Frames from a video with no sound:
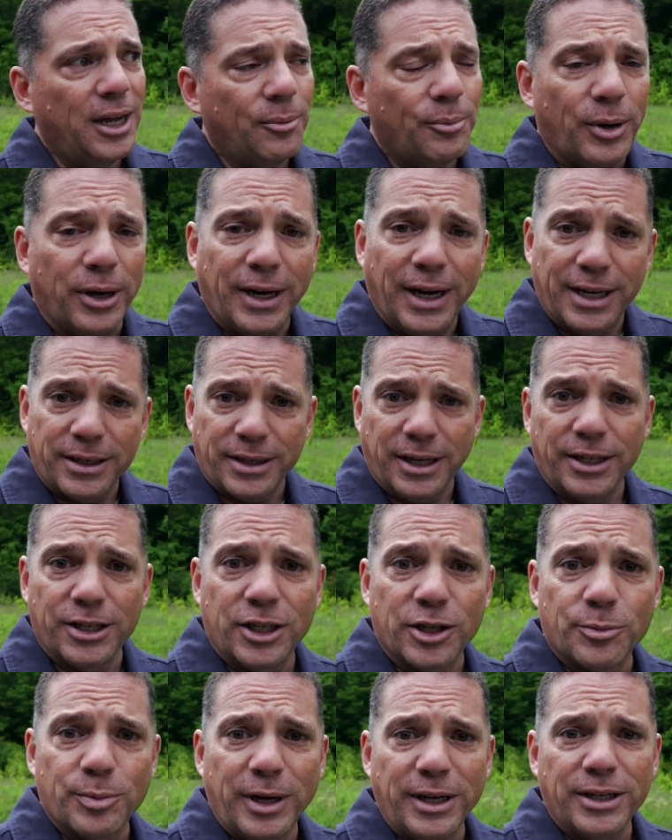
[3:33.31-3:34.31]
but as
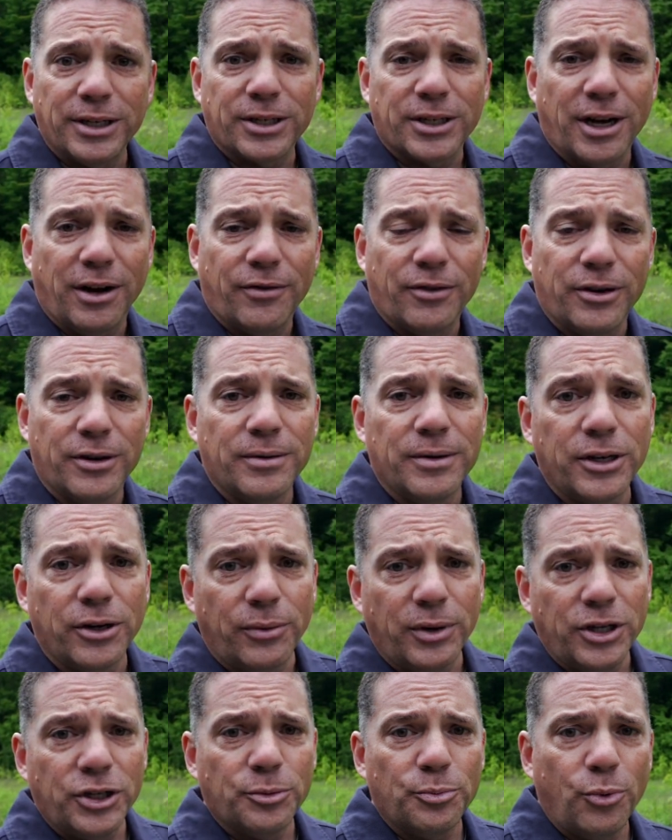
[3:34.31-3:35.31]
Hudson's Bay discovered, you
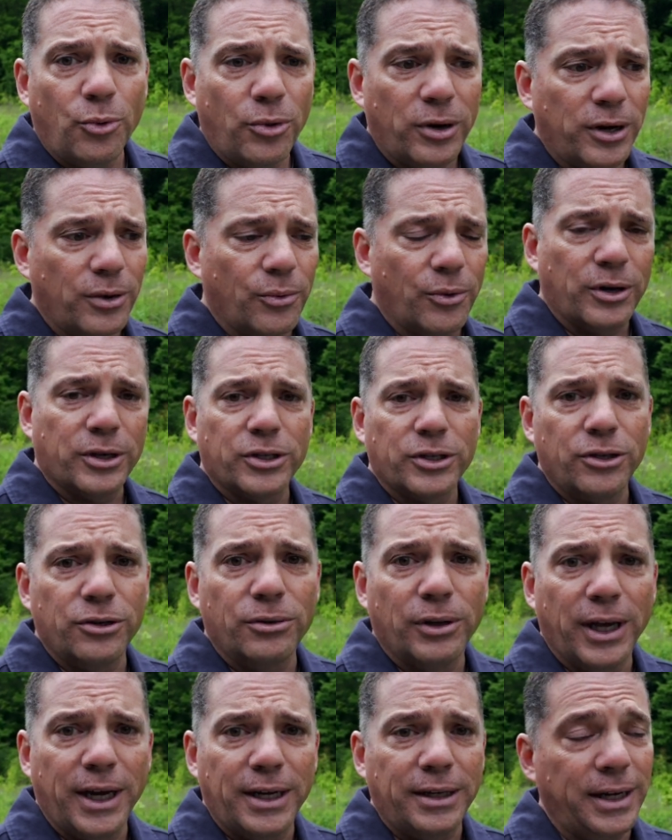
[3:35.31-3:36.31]
reach a point where it's too
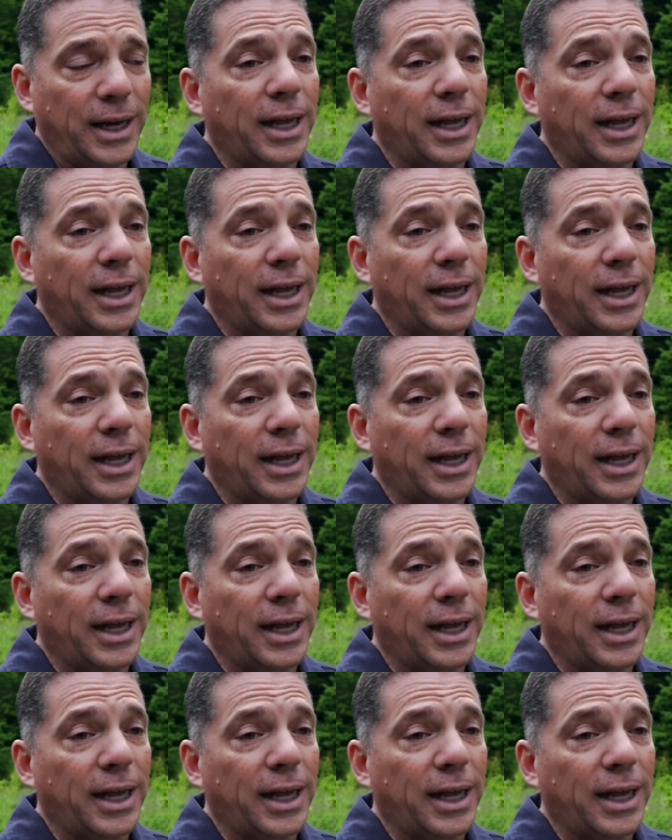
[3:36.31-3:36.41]
late,